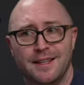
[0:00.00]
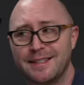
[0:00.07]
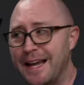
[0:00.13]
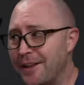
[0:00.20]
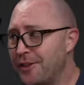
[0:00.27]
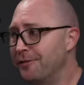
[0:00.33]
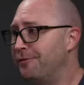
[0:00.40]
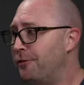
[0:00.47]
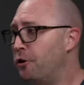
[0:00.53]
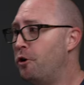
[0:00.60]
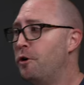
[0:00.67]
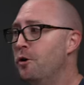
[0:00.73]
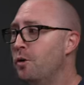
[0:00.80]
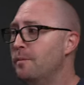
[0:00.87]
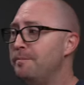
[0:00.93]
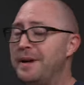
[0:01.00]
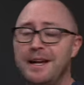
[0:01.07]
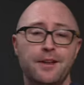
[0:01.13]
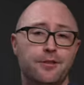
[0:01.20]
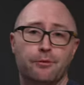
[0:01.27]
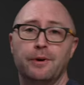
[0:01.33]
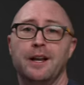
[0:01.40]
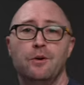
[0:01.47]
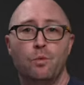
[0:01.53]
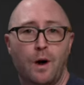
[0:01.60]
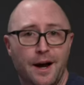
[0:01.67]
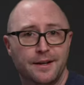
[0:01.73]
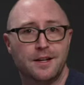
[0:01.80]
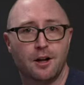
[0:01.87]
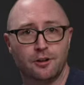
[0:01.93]
It's got the full P three
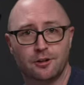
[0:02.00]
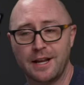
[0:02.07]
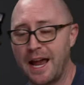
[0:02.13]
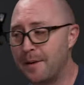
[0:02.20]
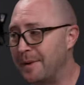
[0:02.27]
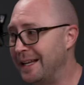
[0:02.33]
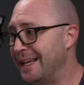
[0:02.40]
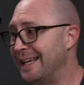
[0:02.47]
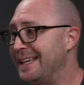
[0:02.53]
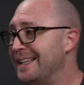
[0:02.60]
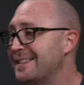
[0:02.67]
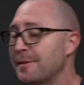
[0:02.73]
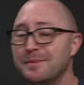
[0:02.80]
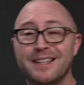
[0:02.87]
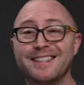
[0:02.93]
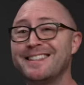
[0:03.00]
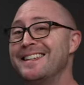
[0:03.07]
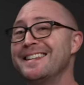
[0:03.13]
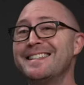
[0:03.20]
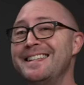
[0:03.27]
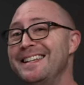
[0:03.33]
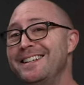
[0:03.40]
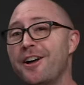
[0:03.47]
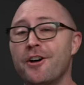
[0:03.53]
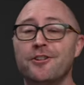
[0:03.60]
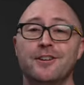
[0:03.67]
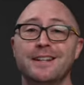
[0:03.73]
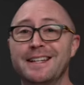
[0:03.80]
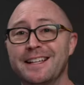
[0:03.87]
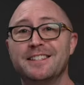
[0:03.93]
wide color gamut. It gets up to sixteen
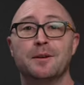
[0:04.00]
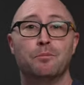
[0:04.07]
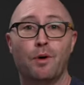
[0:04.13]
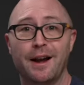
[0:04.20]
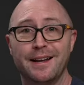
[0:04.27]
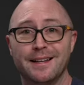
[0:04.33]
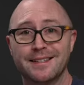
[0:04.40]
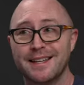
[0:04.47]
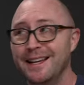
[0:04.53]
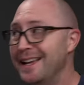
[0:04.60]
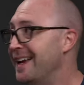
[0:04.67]
hundred nits of brightness.